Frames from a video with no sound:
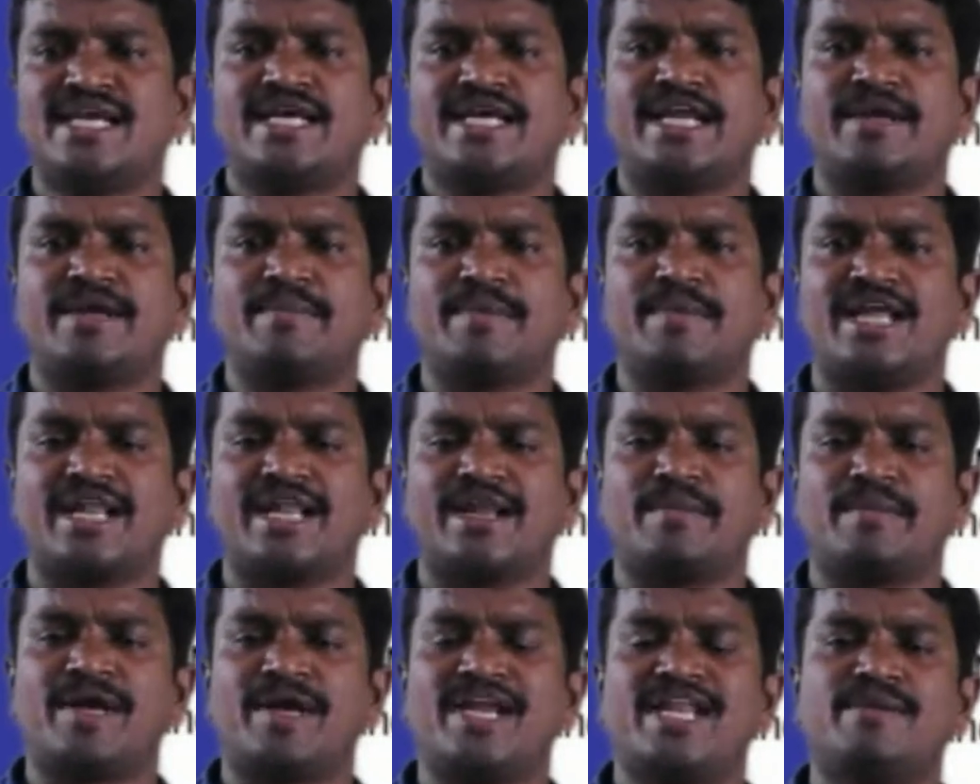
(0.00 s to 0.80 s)

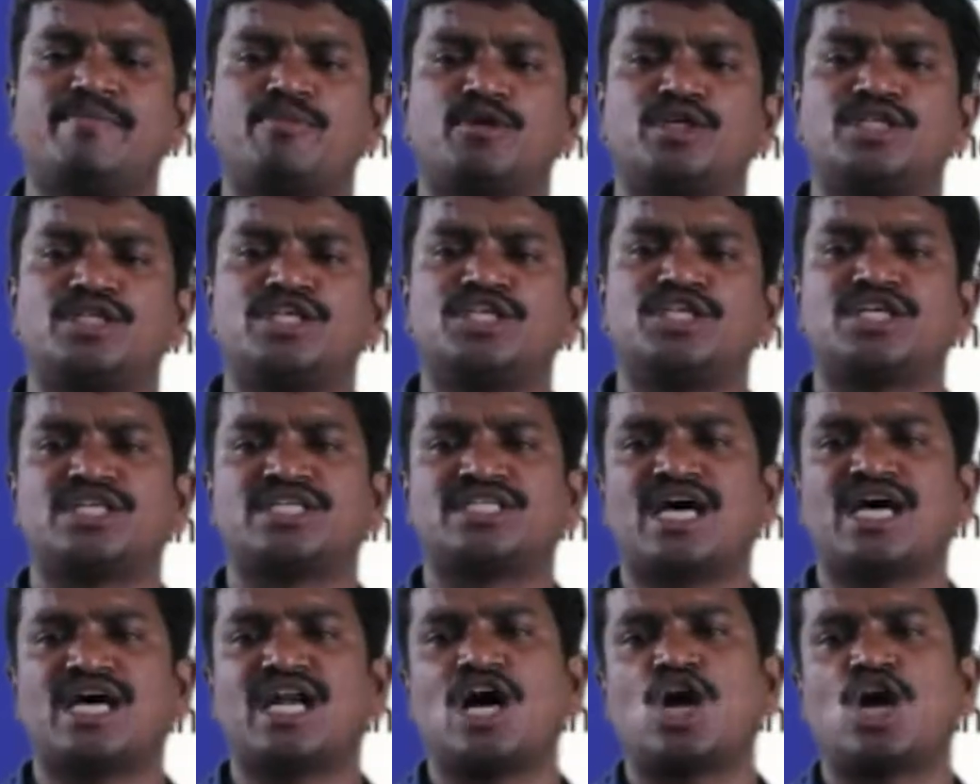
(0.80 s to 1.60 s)
Remaining positions
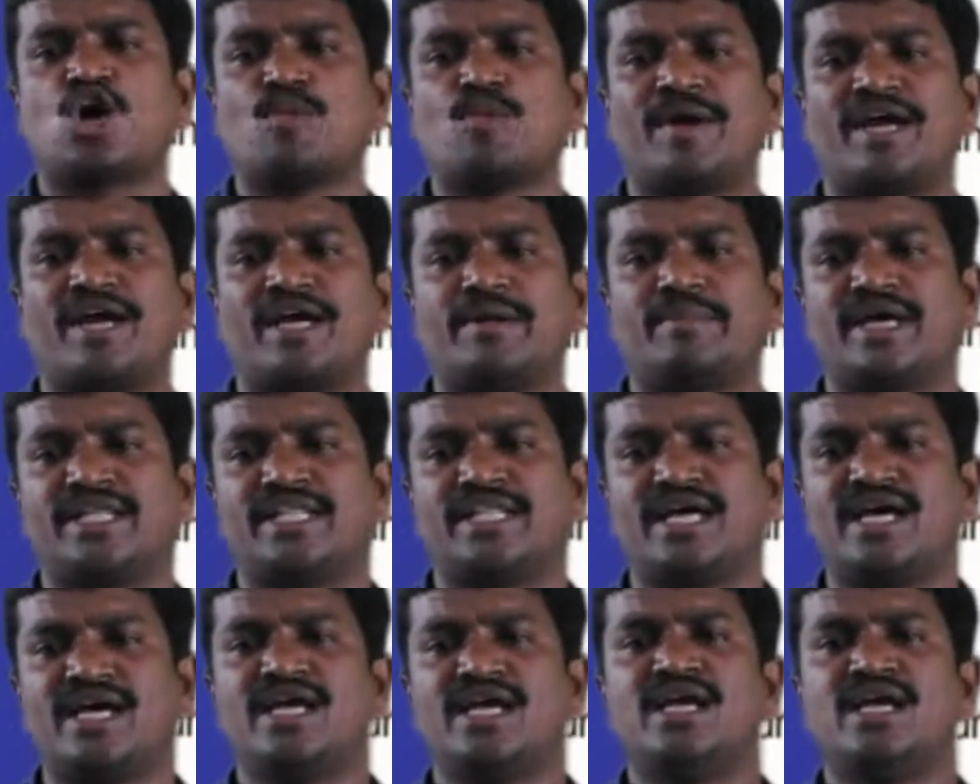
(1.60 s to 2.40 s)
are occupied by
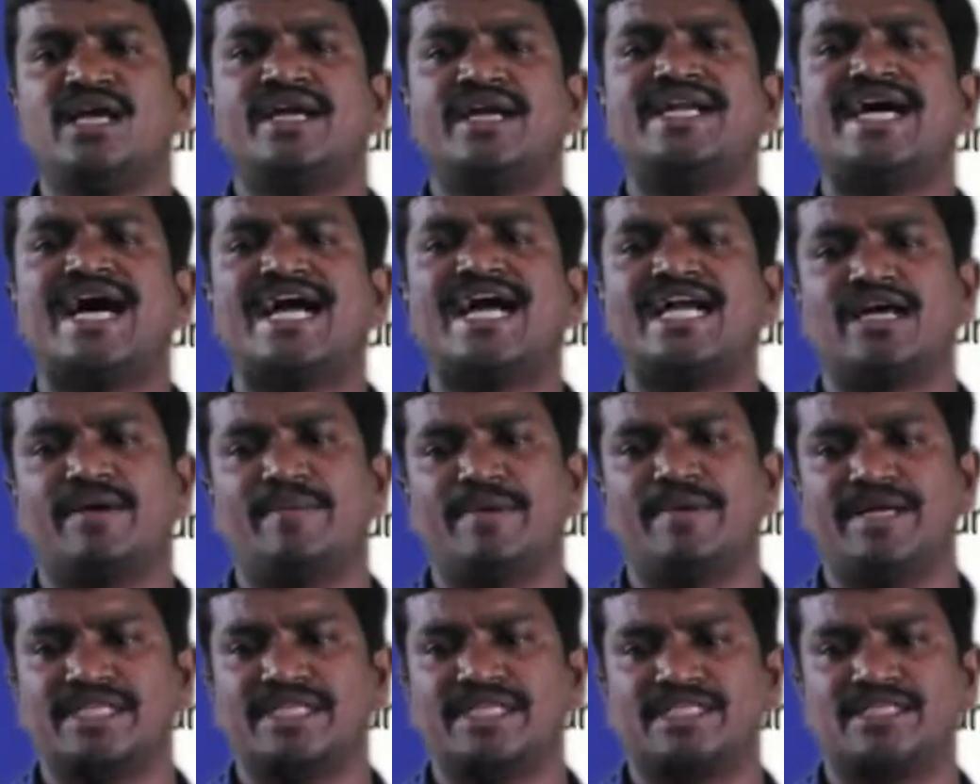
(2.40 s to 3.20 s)
the data
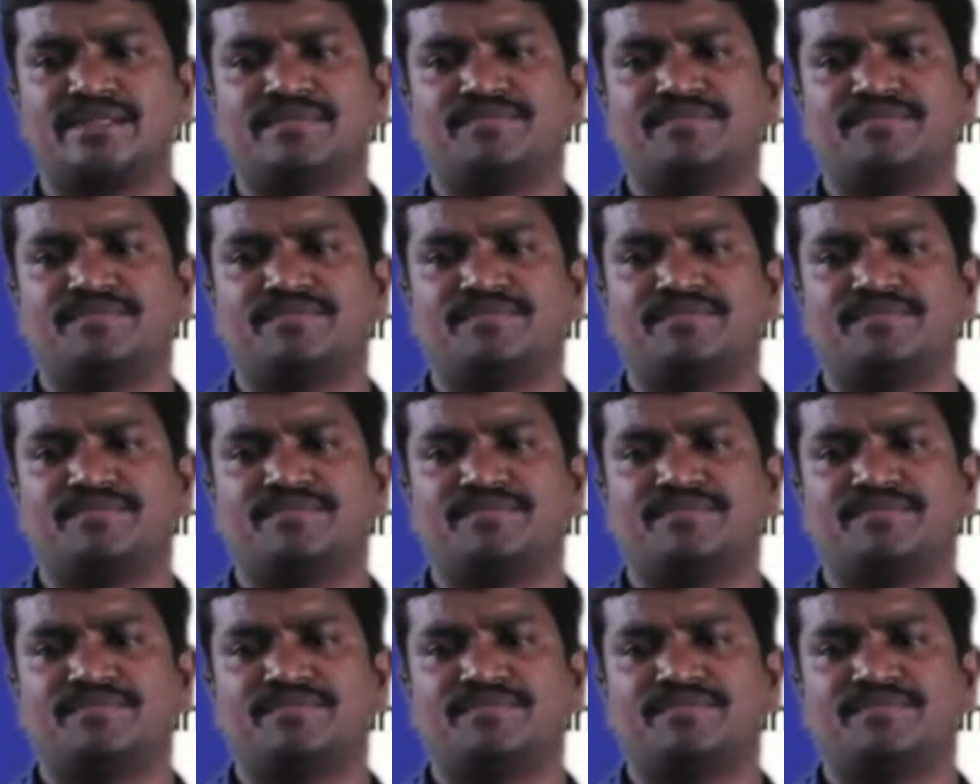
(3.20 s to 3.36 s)
bits.